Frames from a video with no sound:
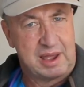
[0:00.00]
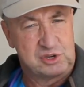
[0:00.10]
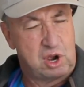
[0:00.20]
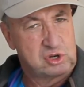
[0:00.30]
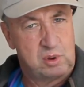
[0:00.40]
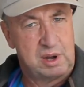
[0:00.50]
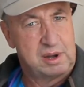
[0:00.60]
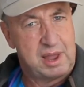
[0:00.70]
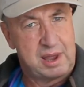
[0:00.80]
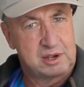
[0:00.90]
I talked to a
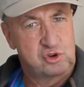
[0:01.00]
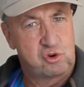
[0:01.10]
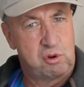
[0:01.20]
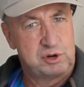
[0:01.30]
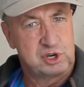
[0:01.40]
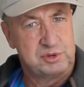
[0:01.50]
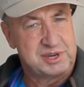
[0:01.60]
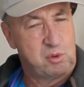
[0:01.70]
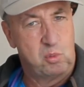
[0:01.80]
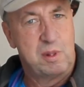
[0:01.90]
lot of controllers who
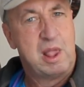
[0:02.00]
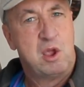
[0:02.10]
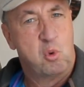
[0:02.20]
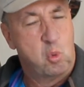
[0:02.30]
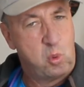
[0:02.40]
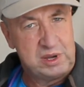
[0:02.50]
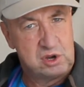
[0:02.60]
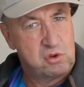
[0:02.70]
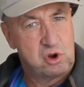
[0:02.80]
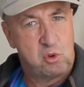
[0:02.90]
said, we
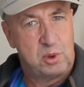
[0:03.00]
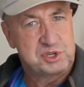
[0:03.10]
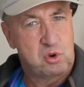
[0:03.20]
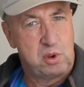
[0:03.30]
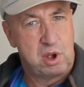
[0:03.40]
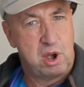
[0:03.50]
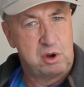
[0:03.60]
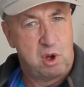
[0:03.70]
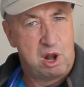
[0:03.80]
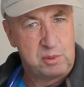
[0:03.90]
don't know what's going on.
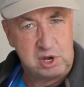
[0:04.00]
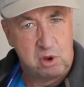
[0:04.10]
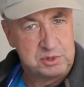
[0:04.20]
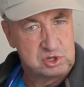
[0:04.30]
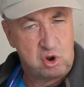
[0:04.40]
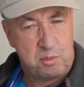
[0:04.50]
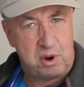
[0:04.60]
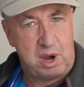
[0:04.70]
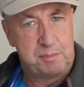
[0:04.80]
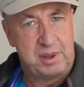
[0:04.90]
All we know is no more
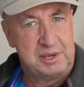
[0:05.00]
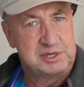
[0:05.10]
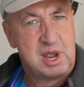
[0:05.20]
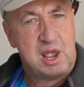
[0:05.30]
airplanes.